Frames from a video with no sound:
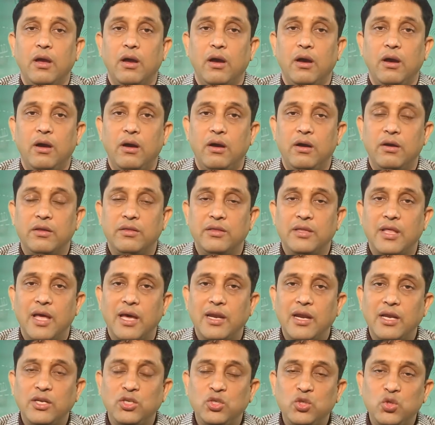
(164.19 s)

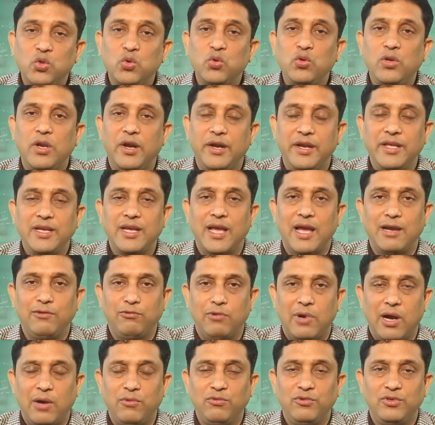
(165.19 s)
There are 2 learning
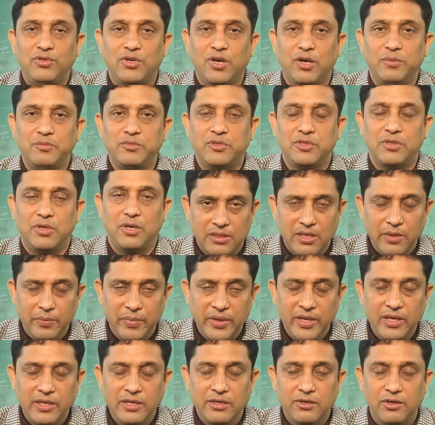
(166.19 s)
outcomes
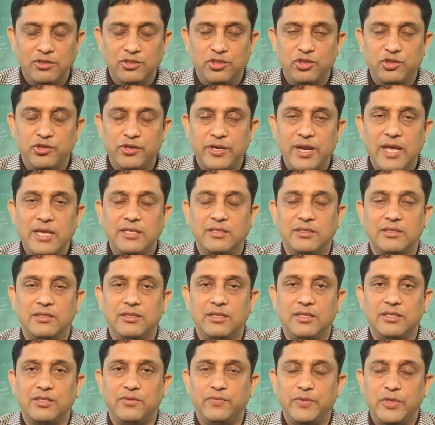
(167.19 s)
keeping in
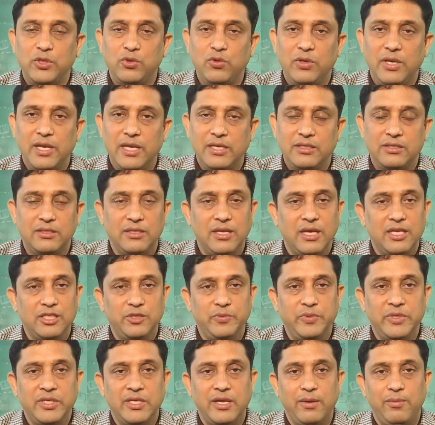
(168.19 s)
consideration this video lesson has
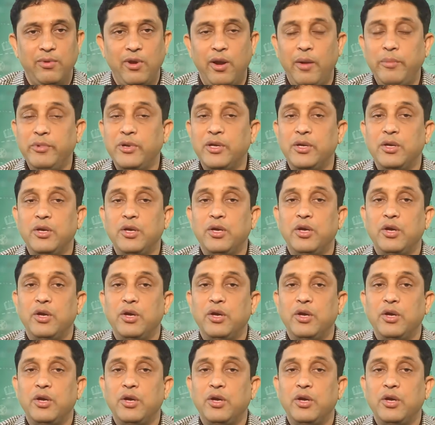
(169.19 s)
been developed.